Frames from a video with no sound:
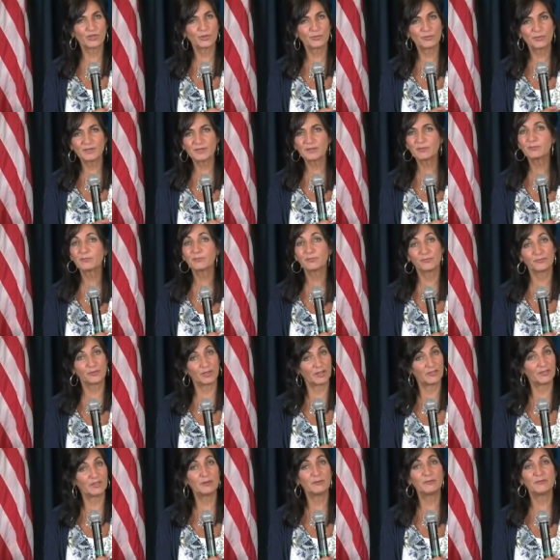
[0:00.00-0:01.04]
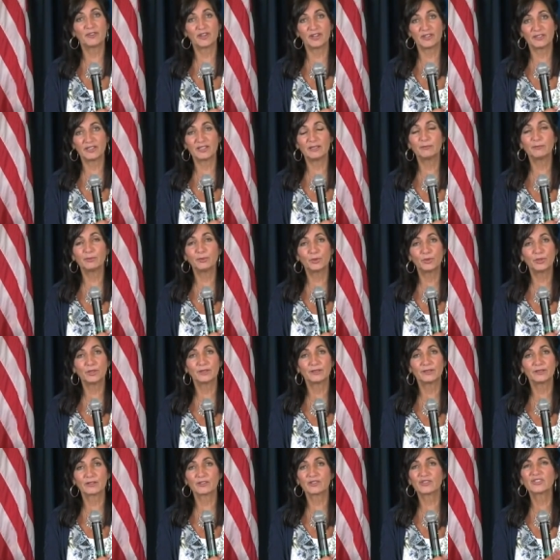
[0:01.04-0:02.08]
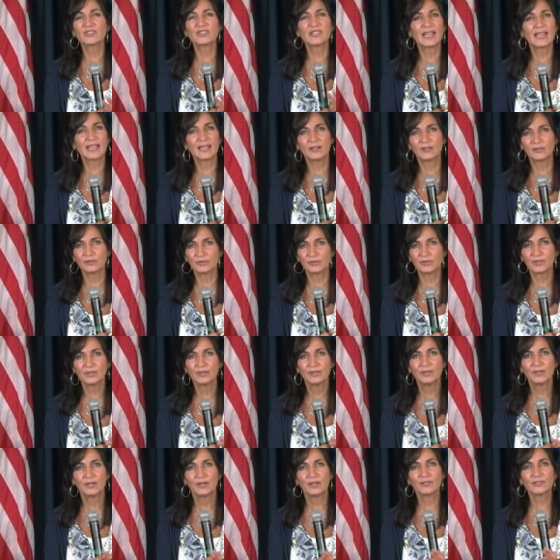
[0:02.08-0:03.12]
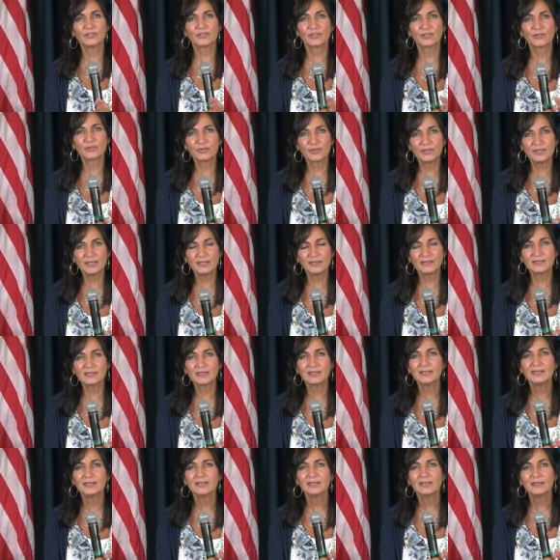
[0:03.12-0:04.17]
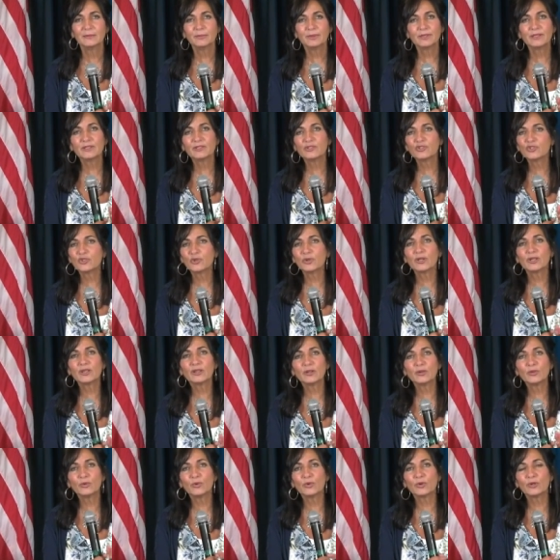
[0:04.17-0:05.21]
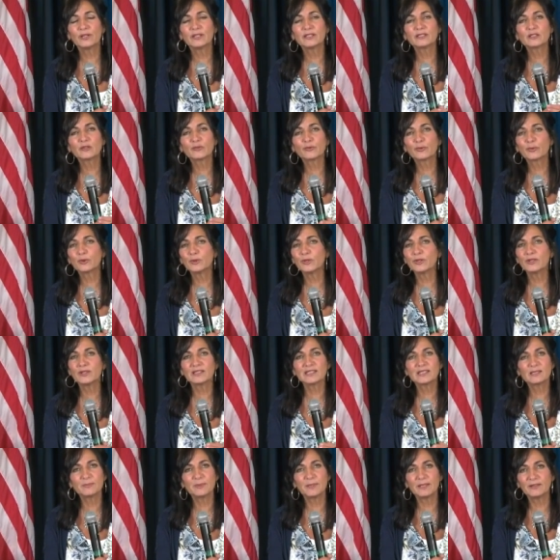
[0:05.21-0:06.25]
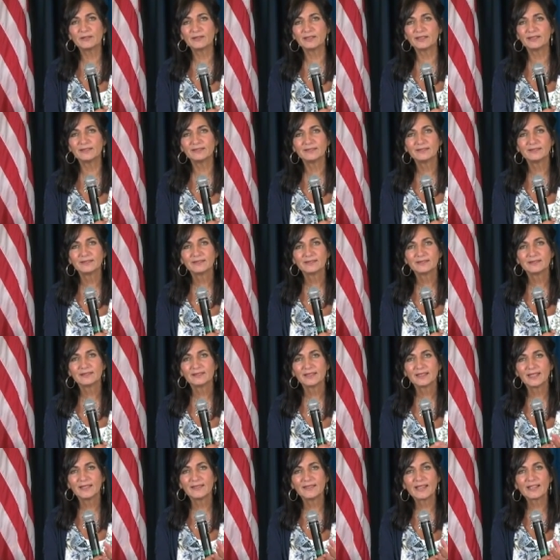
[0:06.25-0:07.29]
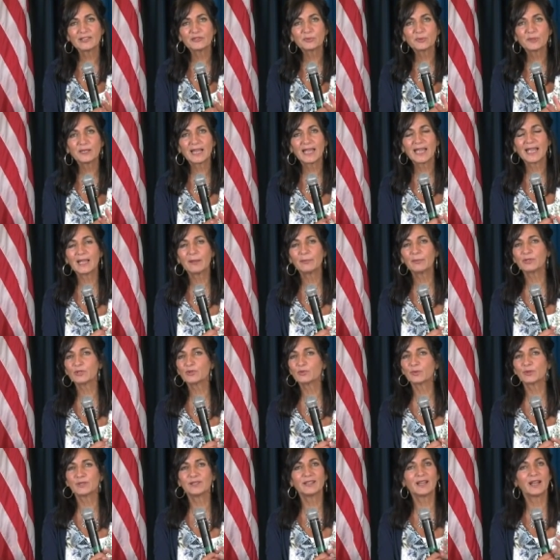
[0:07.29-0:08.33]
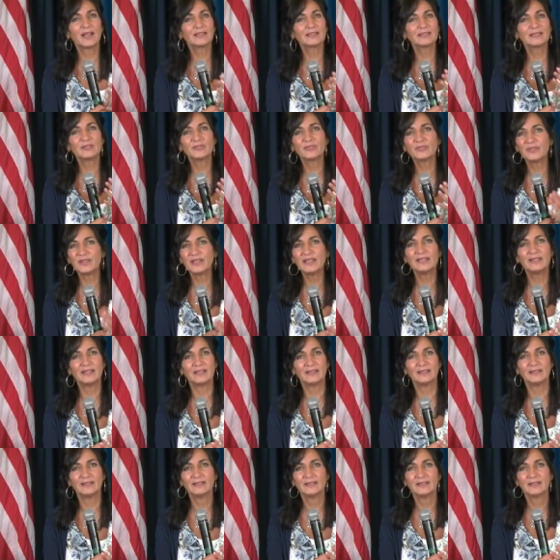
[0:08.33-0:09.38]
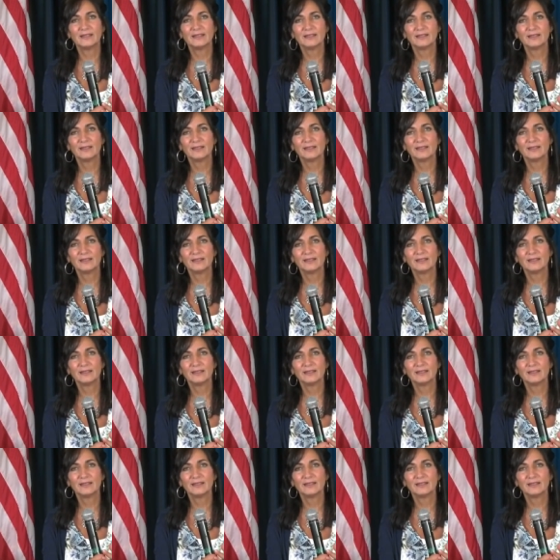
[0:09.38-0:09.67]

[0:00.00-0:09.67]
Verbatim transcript: Worship is very, very important, our sound, our decrees. But the joy of the Lord is the fruit of the Spirit, and that's what happens. We're not defeated.